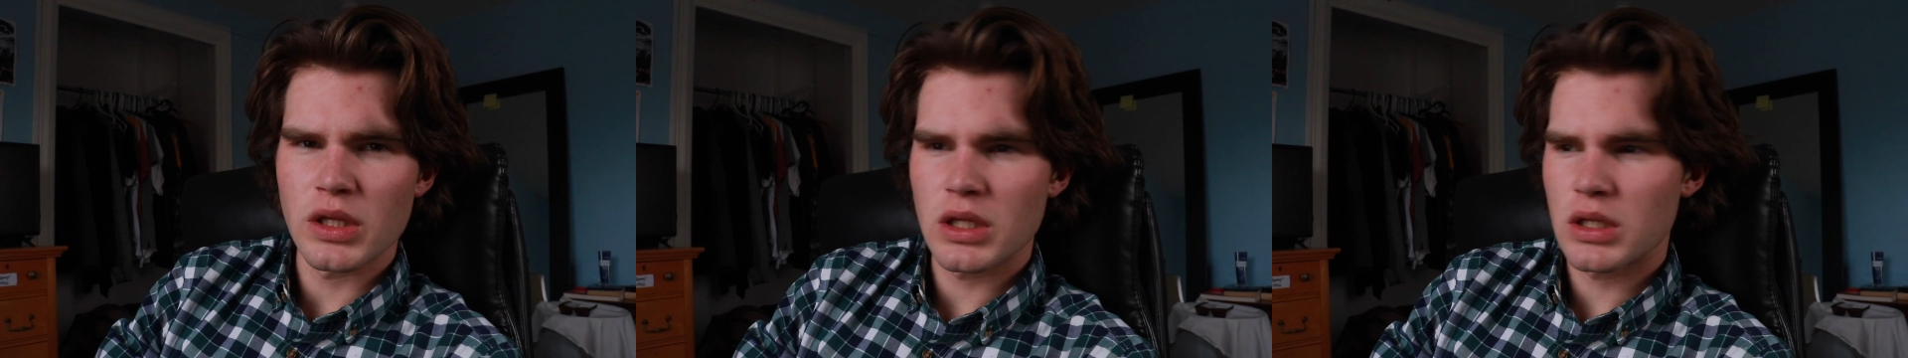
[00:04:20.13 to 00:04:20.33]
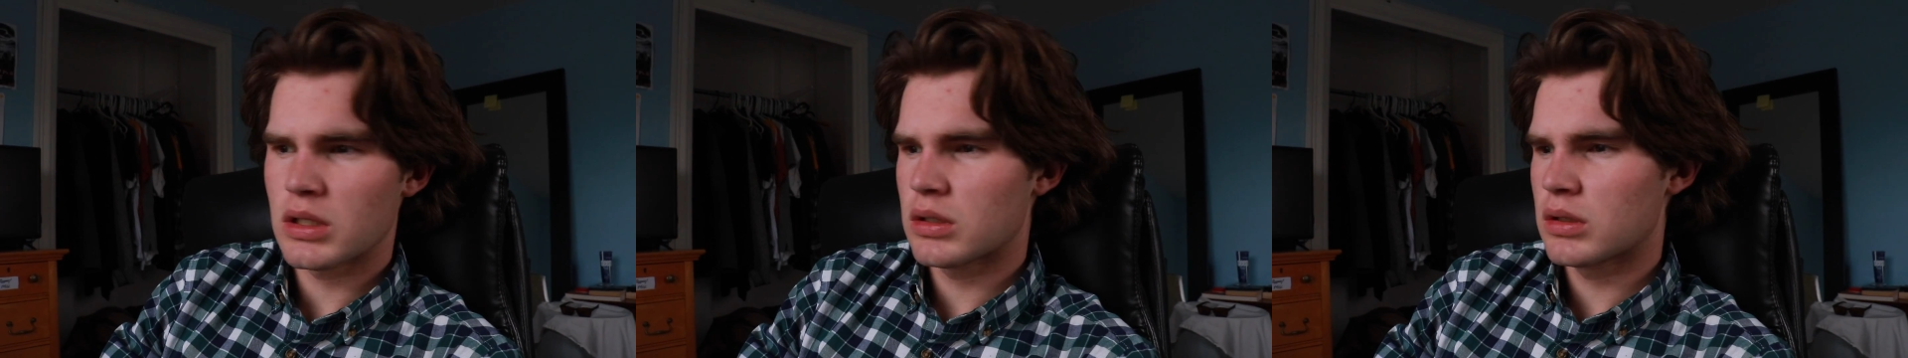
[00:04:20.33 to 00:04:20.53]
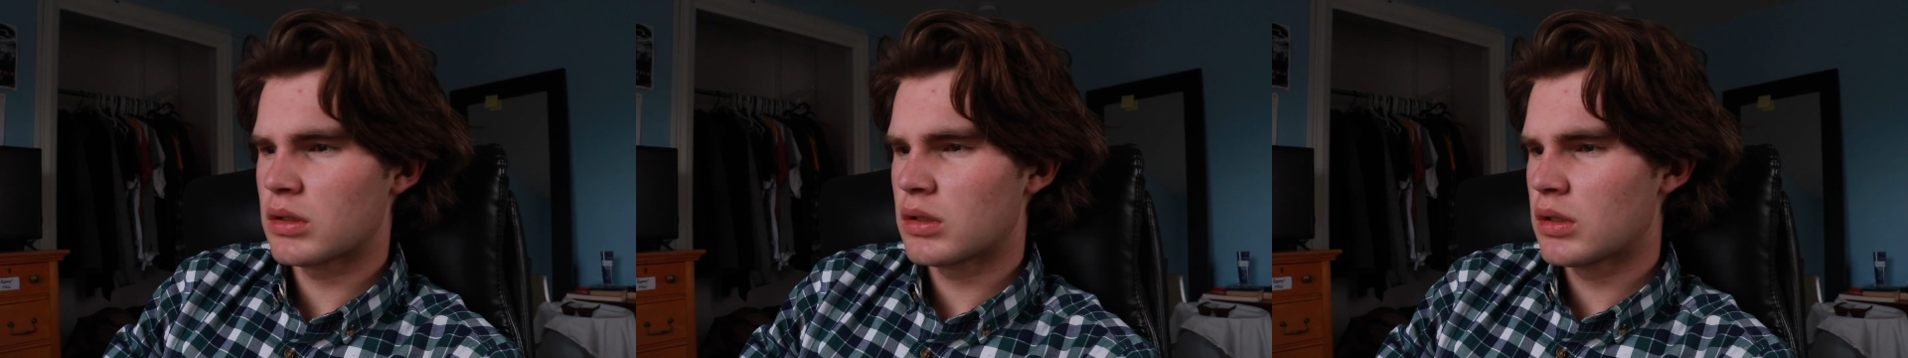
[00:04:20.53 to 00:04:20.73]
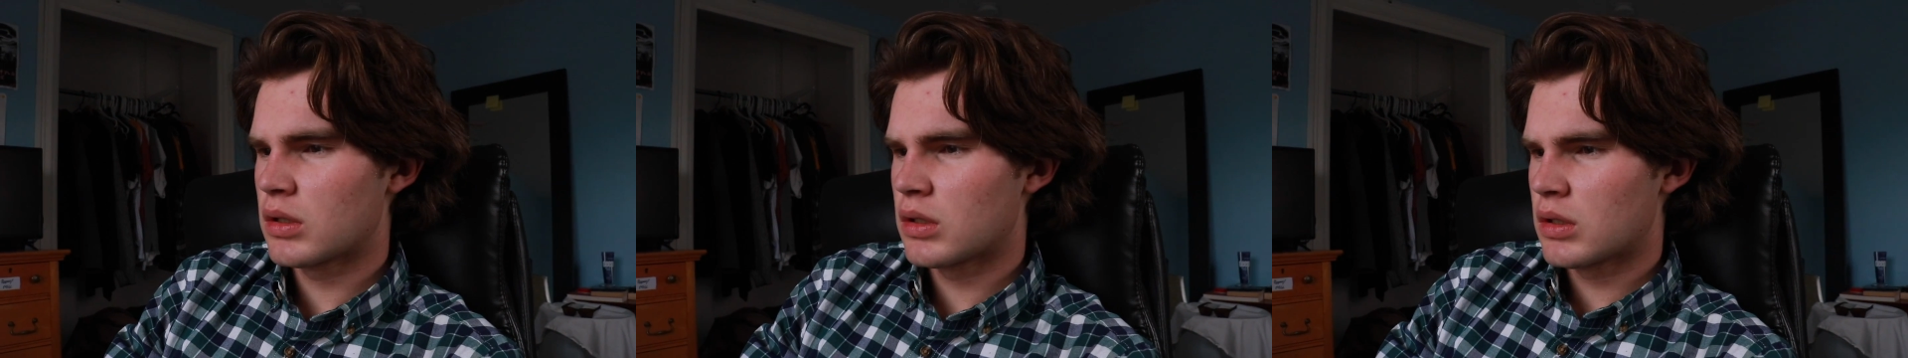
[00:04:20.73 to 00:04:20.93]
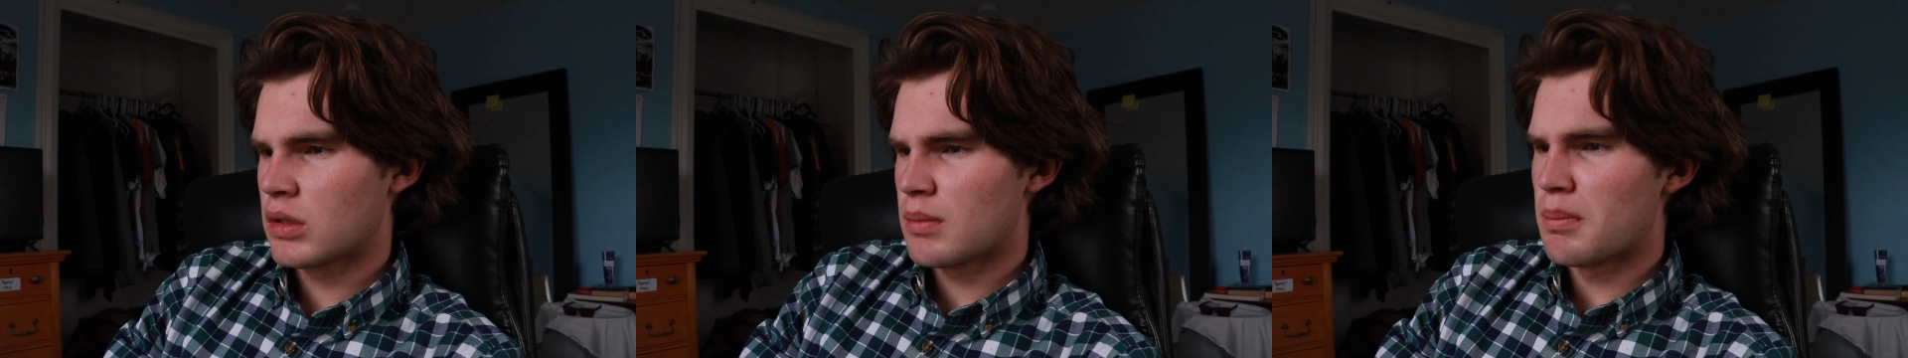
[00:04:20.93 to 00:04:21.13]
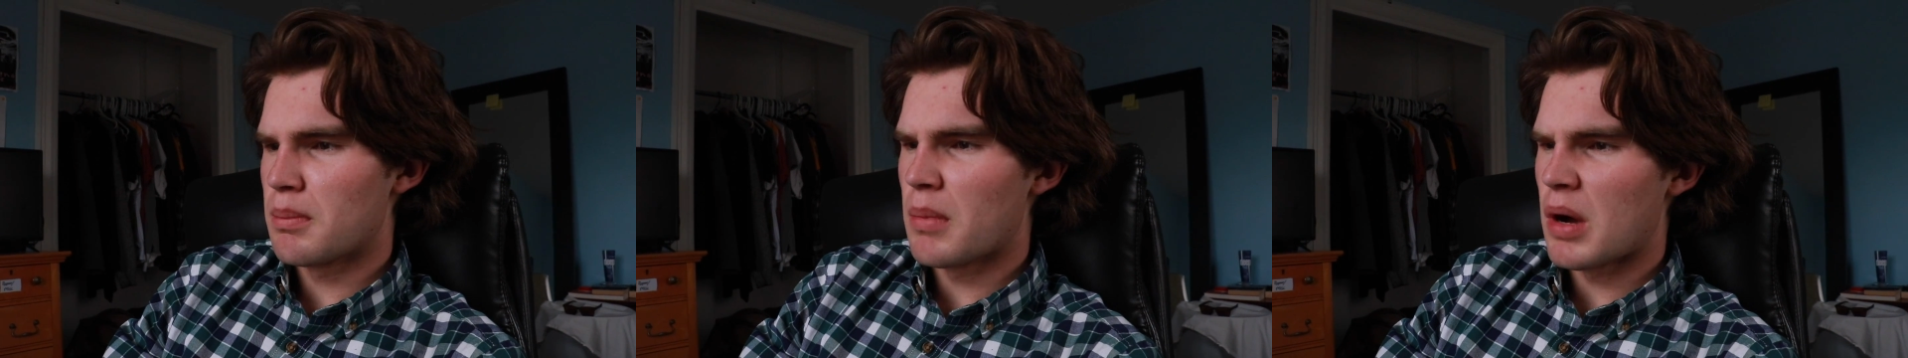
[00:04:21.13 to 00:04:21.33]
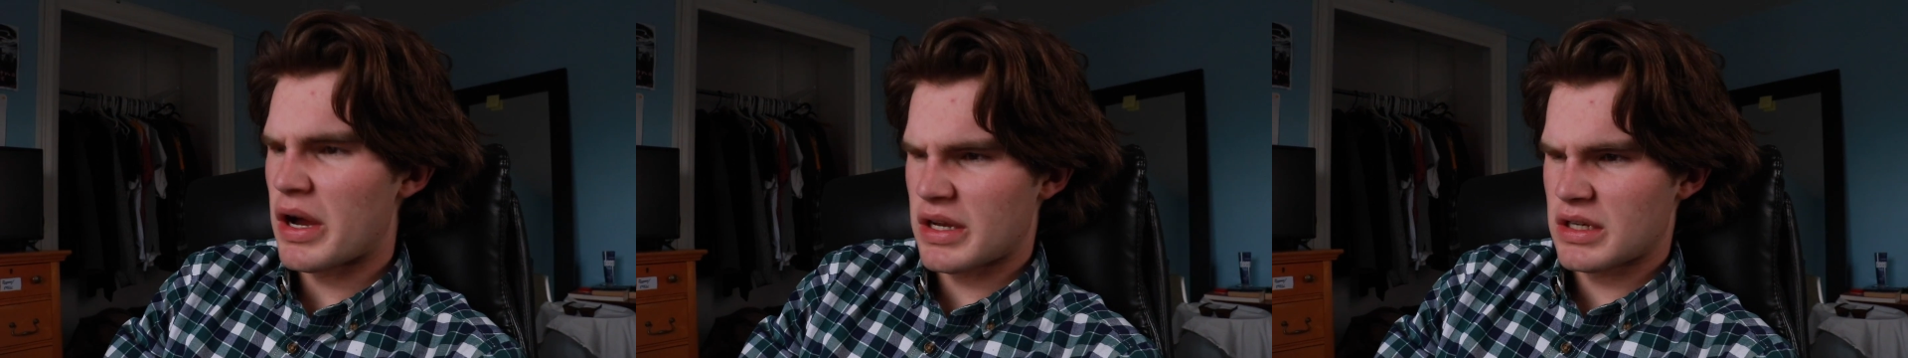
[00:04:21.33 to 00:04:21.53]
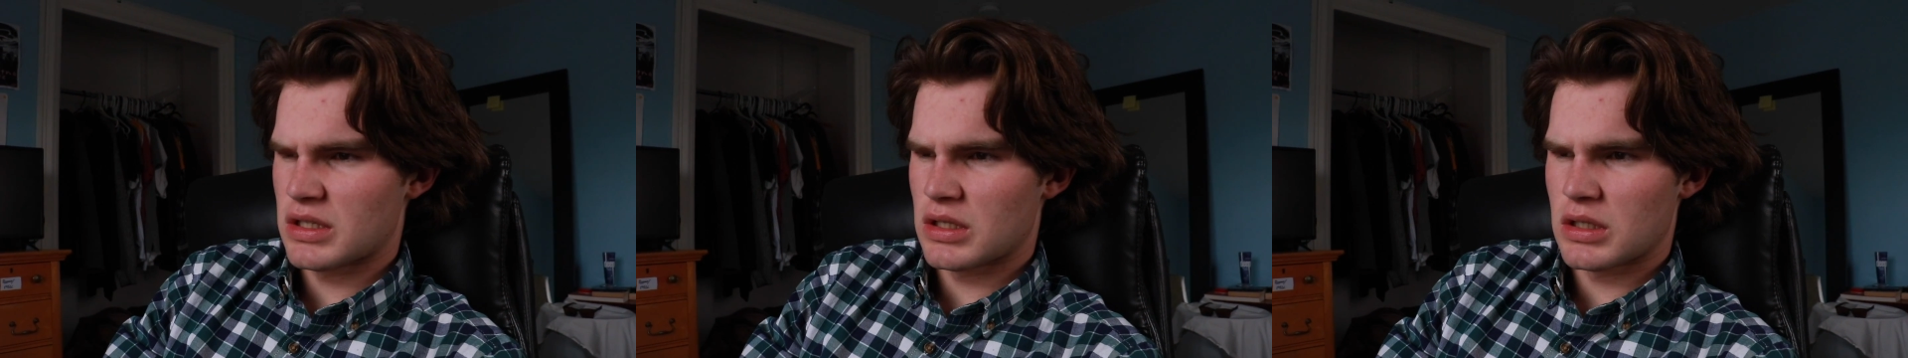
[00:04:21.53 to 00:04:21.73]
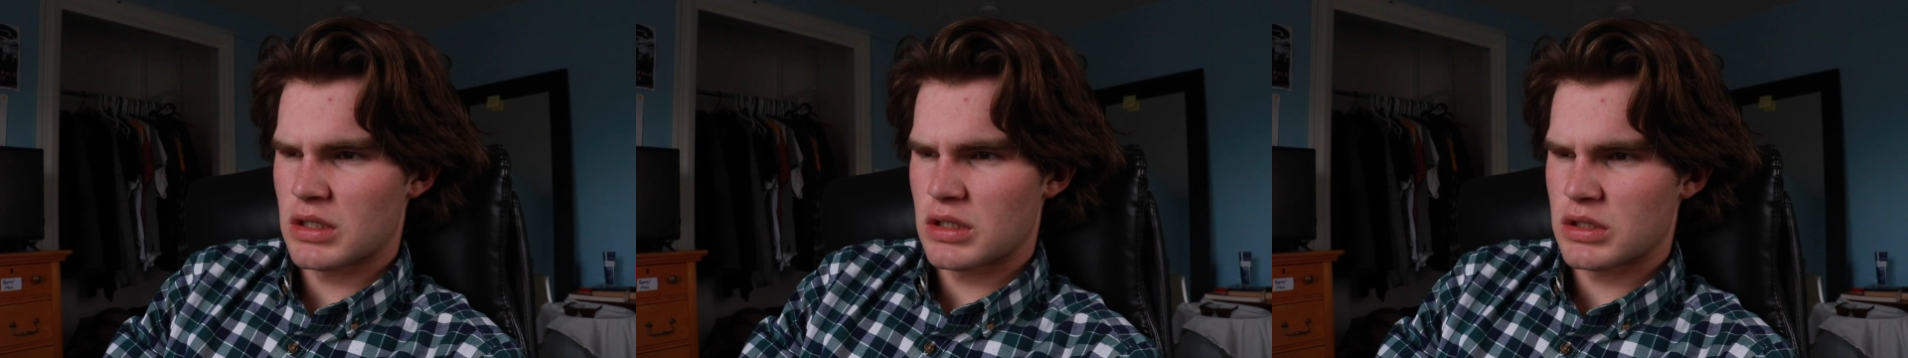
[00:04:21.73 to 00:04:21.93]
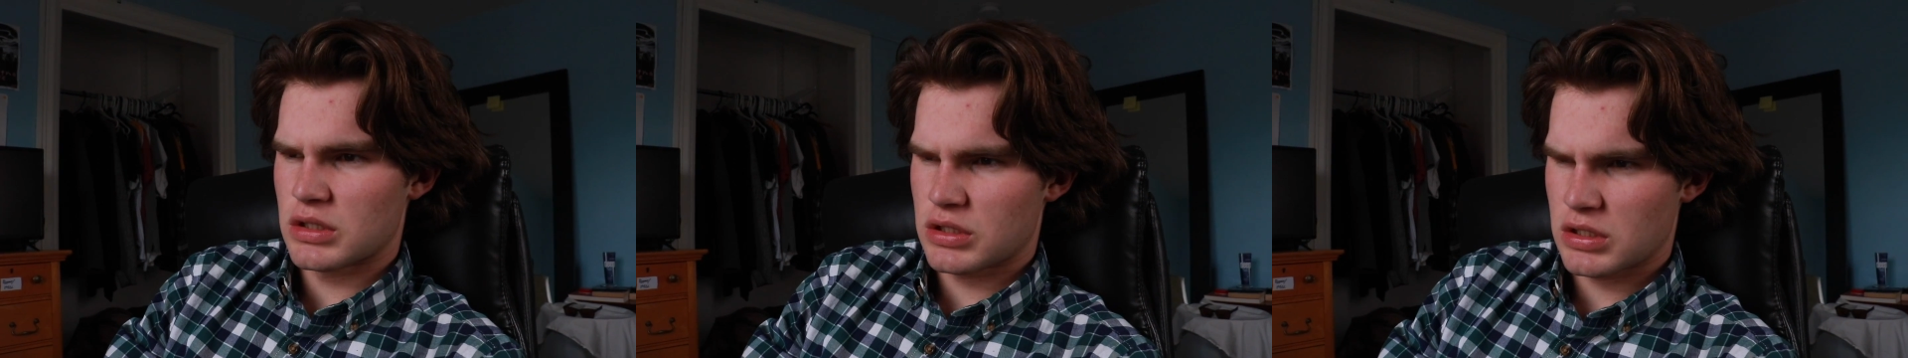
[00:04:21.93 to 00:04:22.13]
than a
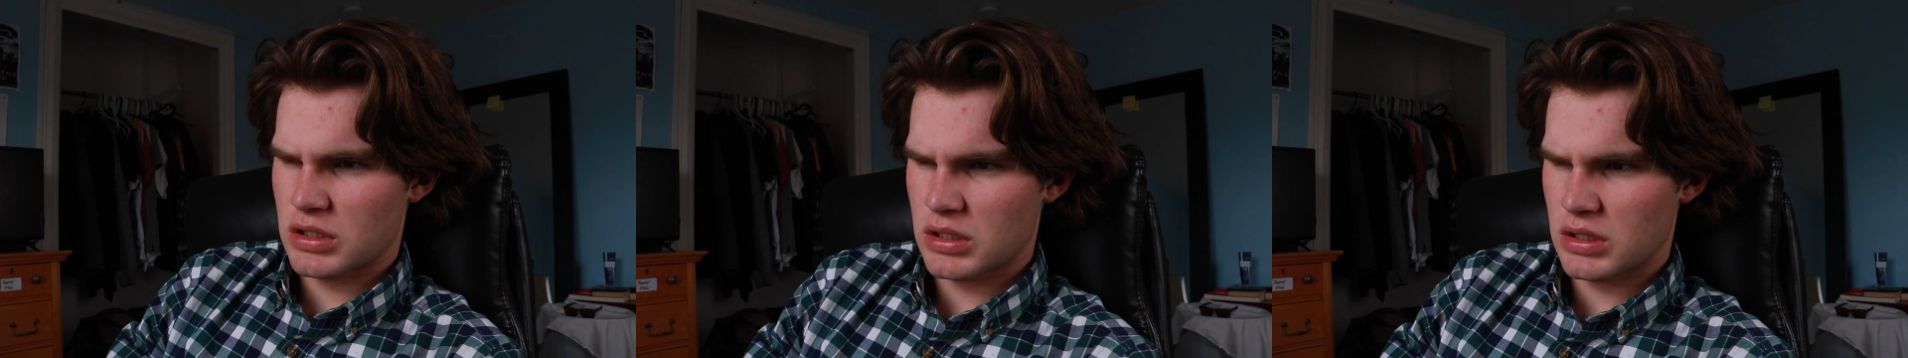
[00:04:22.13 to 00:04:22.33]
montage.